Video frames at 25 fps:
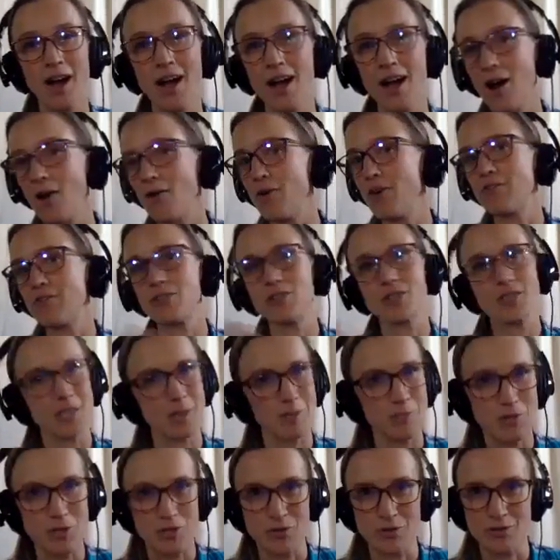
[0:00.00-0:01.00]
However,
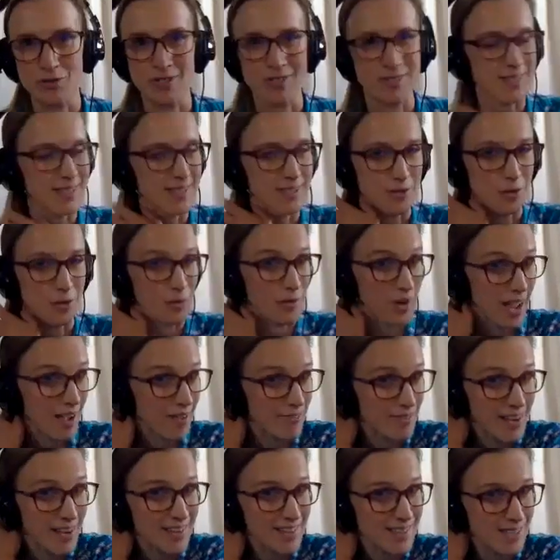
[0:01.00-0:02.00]
some students don't have
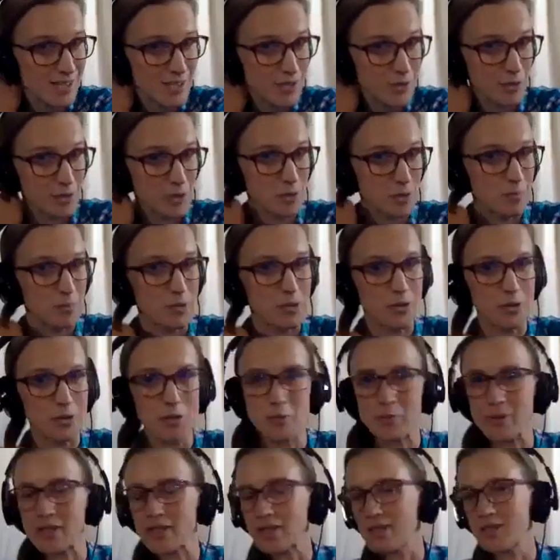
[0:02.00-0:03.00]
access to a computer
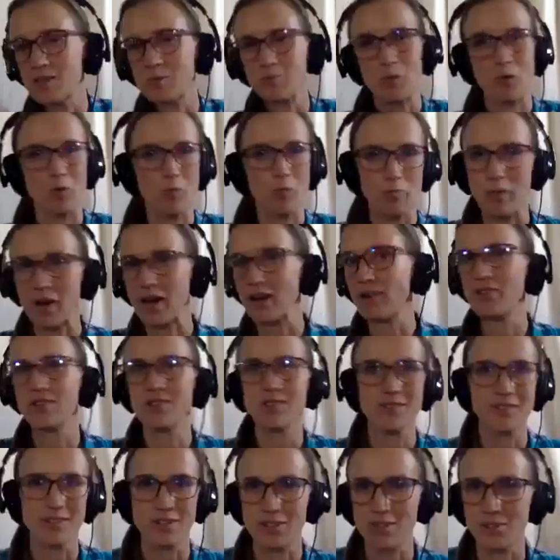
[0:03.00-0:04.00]
because both
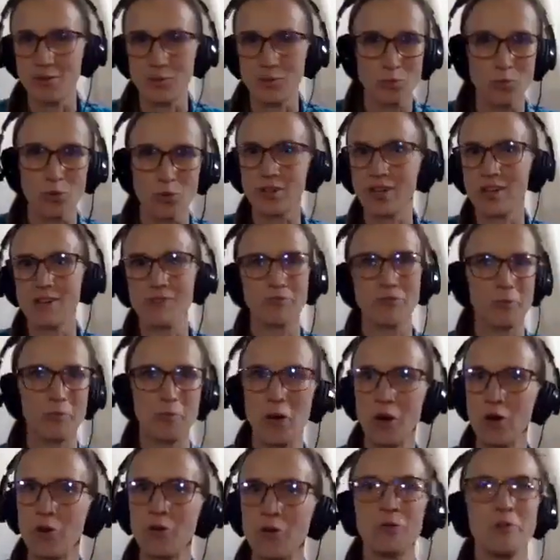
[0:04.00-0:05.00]
parents are working from
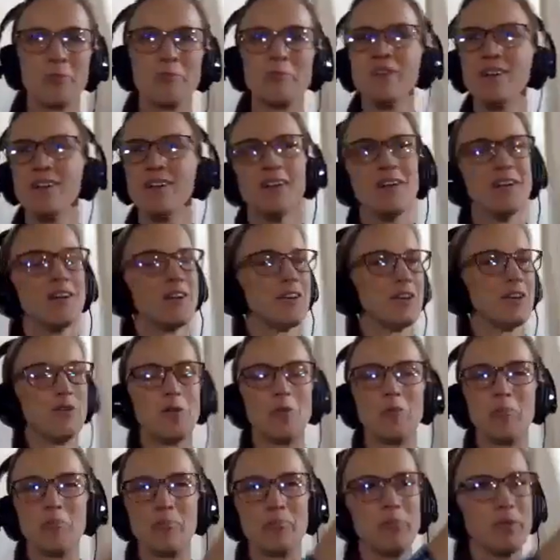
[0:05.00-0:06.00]
home. You
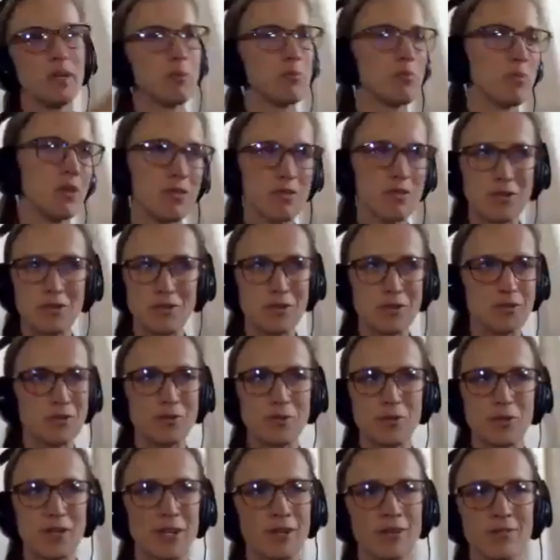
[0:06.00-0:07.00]
know, big brother's
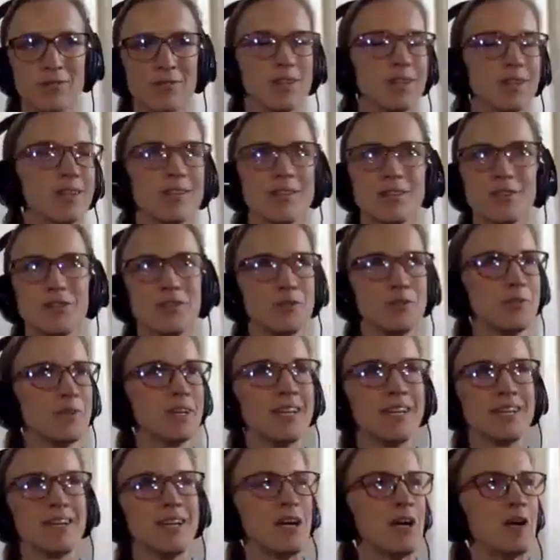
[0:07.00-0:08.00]
doing
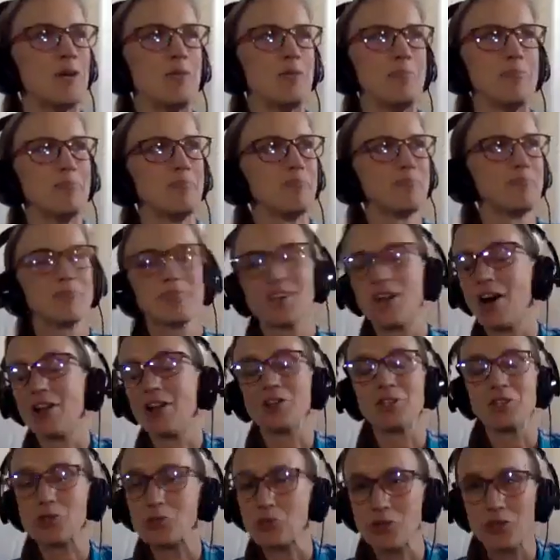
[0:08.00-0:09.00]

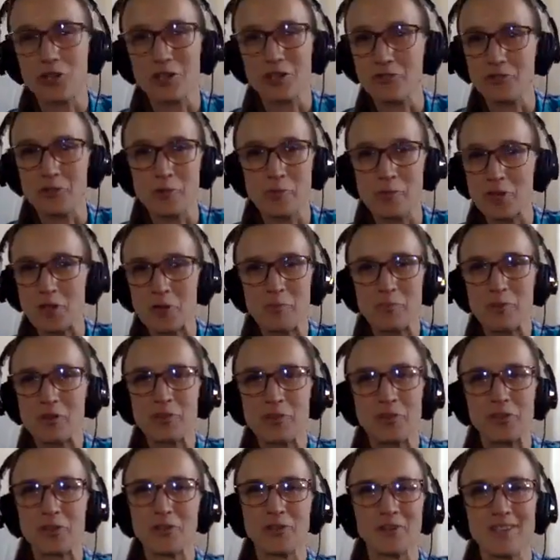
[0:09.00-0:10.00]
college work from a
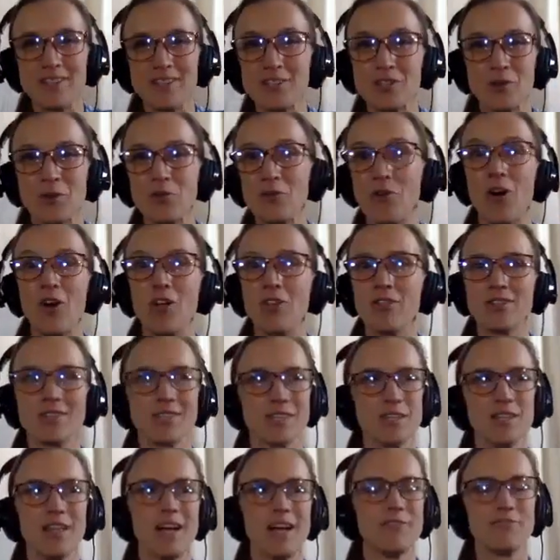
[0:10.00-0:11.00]
computer, and so all that's
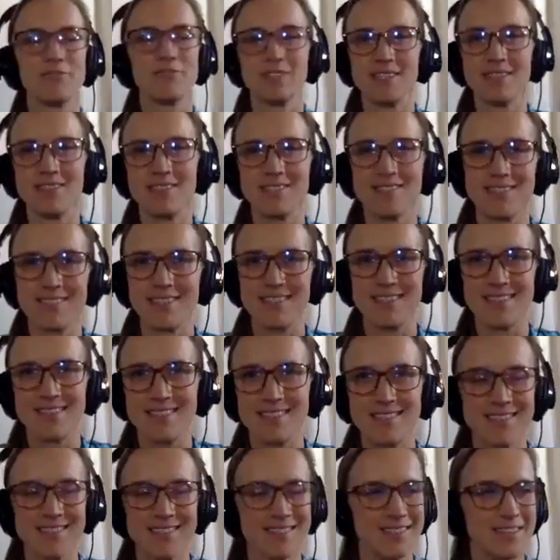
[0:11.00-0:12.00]
left is
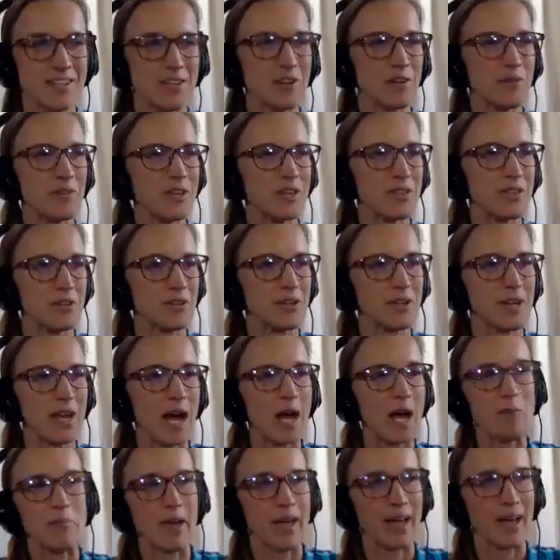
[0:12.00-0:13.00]
either an
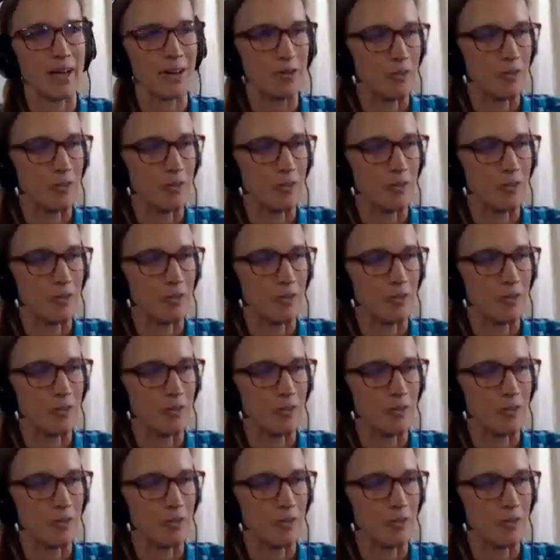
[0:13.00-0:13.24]
iPad